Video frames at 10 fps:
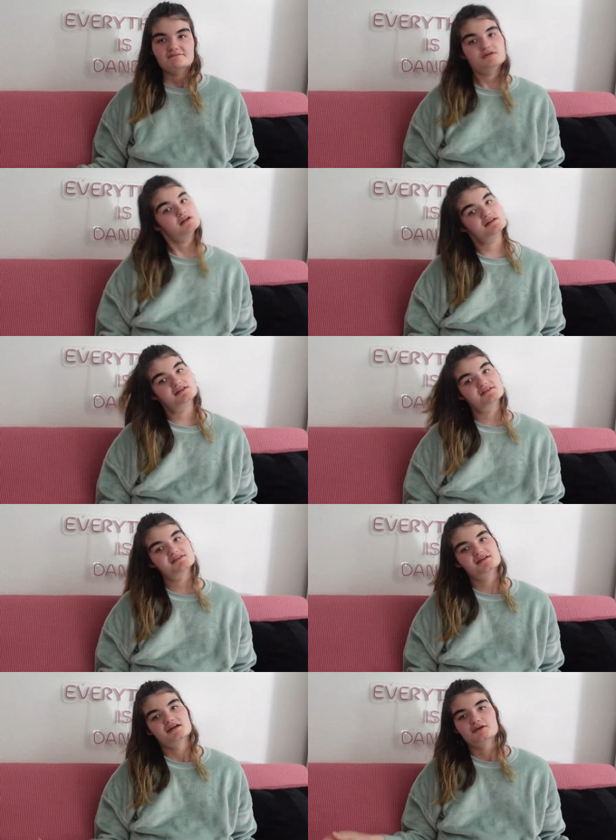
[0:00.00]
First,
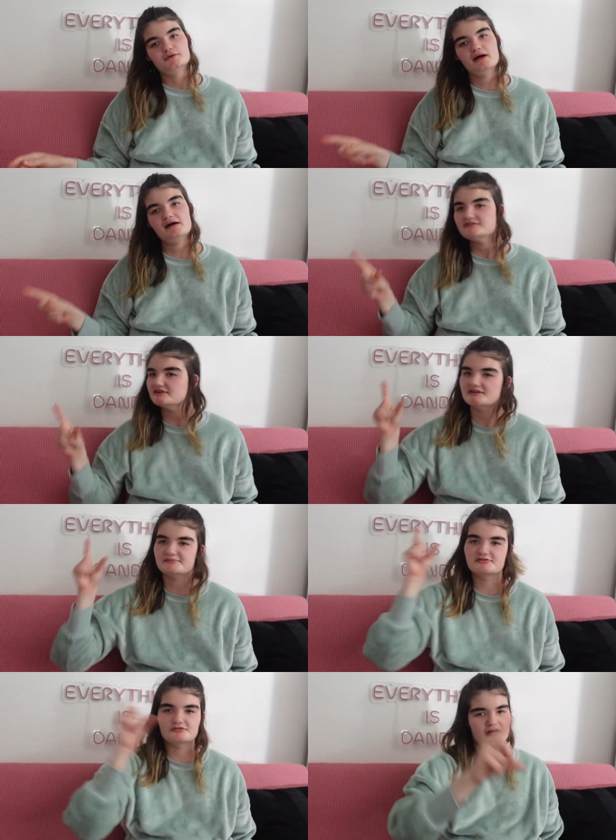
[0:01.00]
you have to
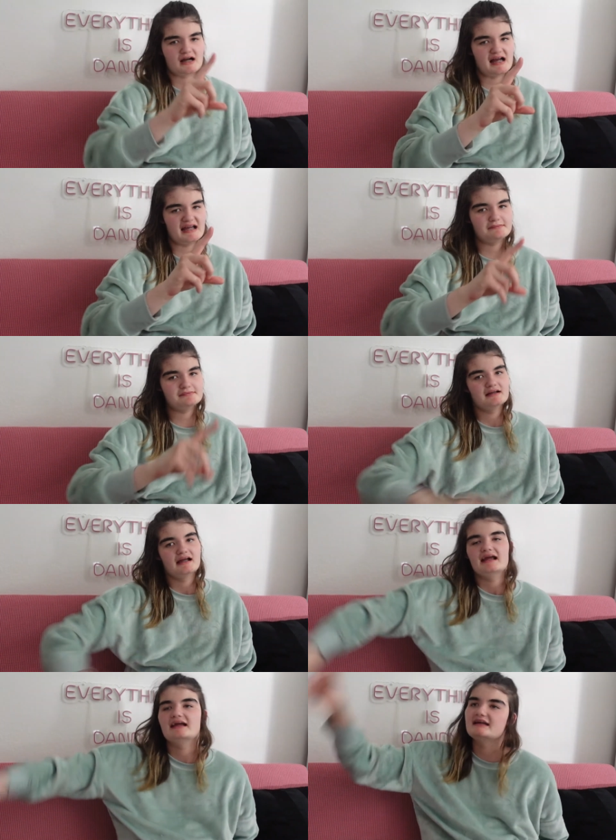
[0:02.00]
subscribe
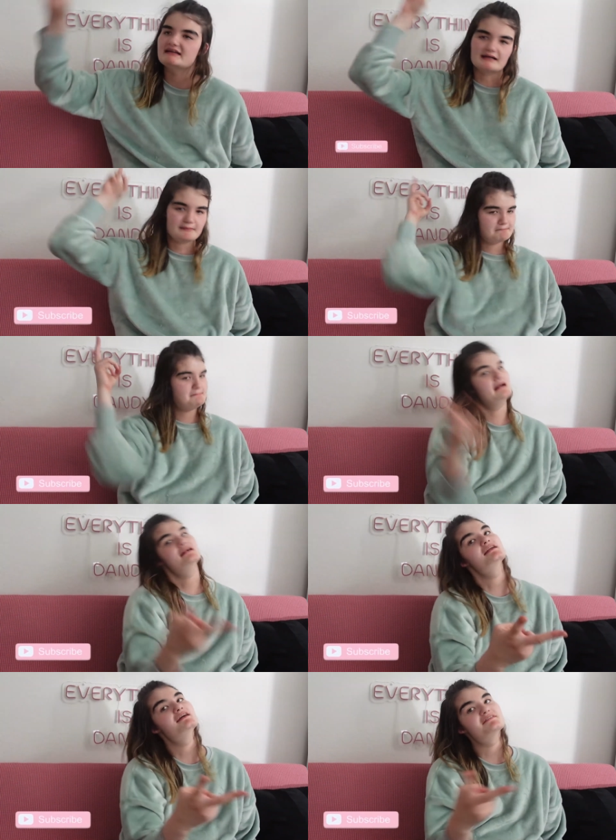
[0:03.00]
and hit the
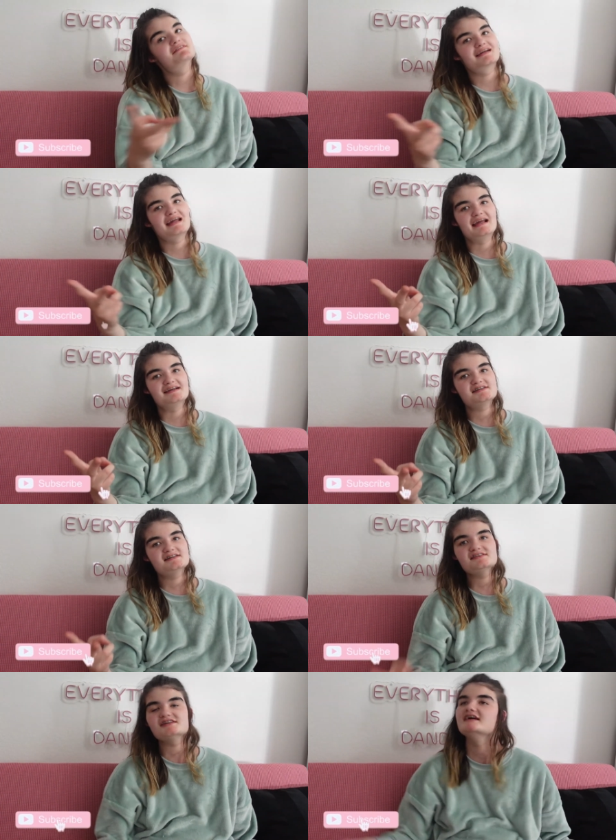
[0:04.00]
bell
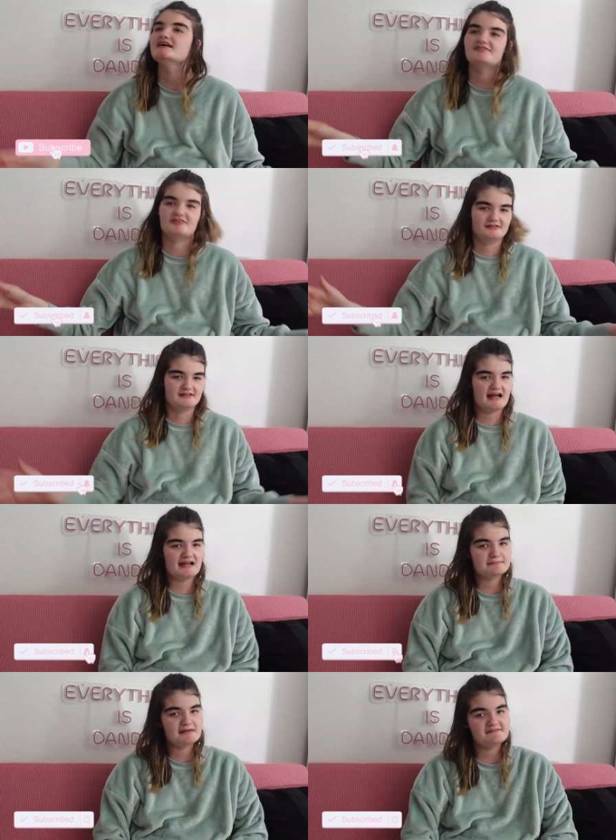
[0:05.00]
notifications if you
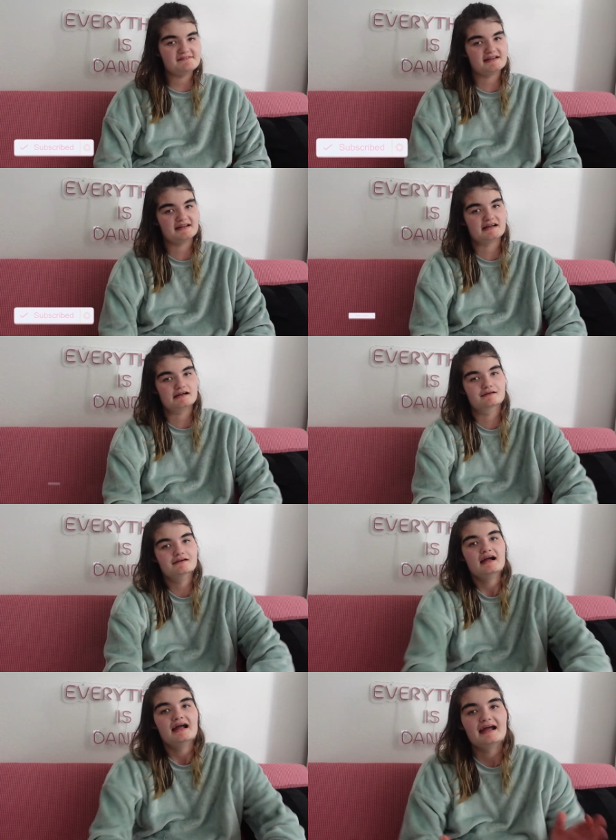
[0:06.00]
like my video.
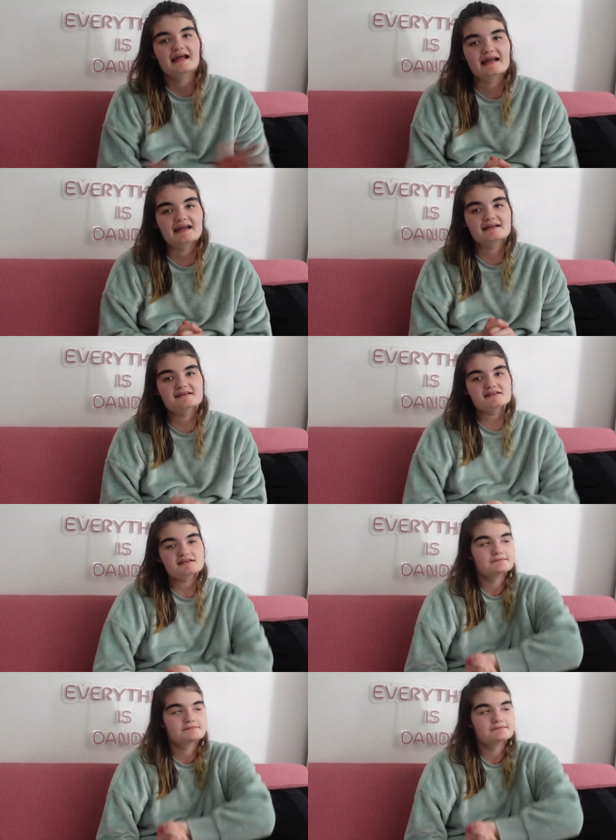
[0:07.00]
And